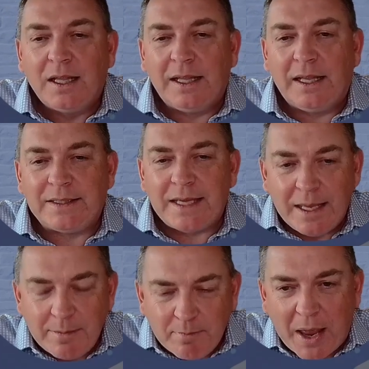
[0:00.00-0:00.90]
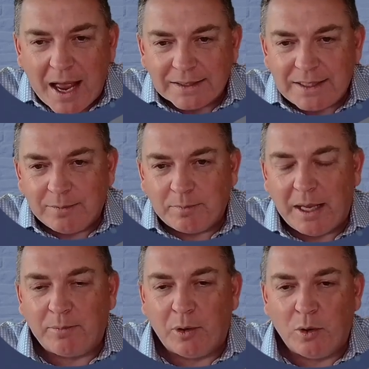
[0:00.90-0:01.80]
It's impacting
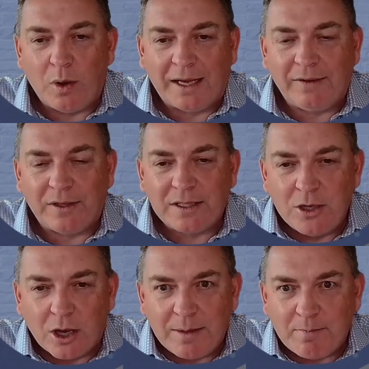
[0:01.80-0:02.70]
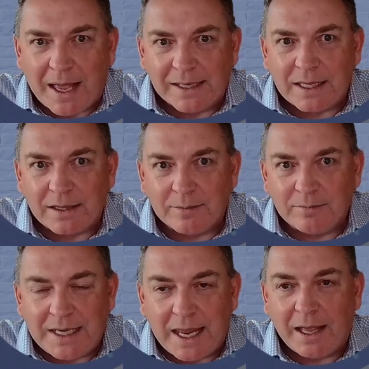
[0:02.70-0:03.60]
people. And if it's not impacting
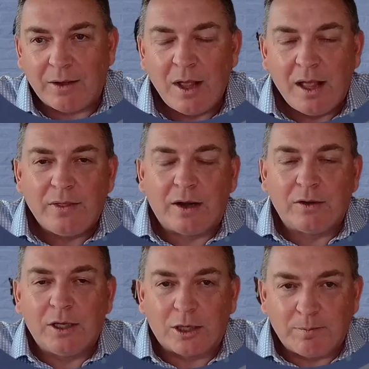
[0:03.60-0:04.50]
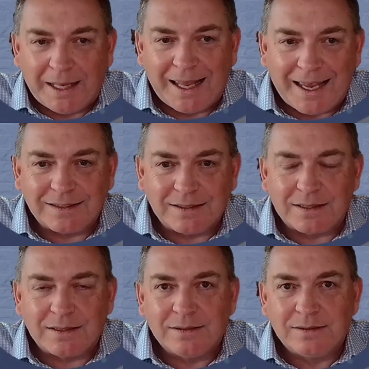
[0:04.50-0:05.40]
them now, there are a lot of
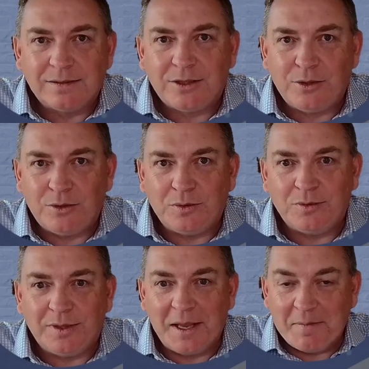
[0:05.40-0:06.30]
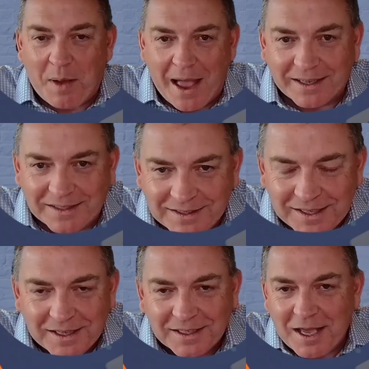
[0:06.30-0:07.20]
plans to impact
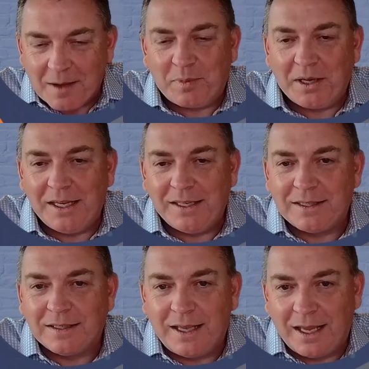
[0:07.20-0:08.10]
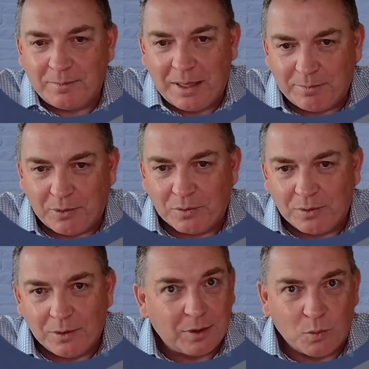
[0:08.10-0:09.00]
companies and
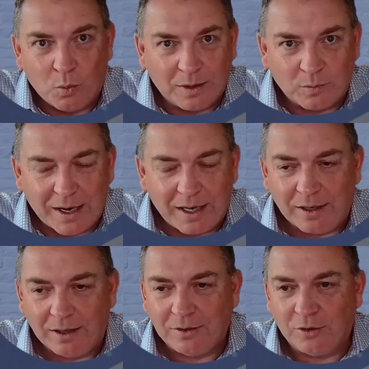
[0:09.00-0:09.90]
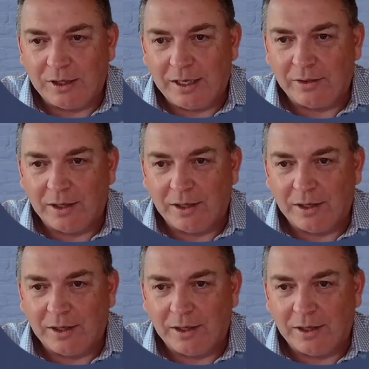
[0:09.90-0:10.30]
people one way or another.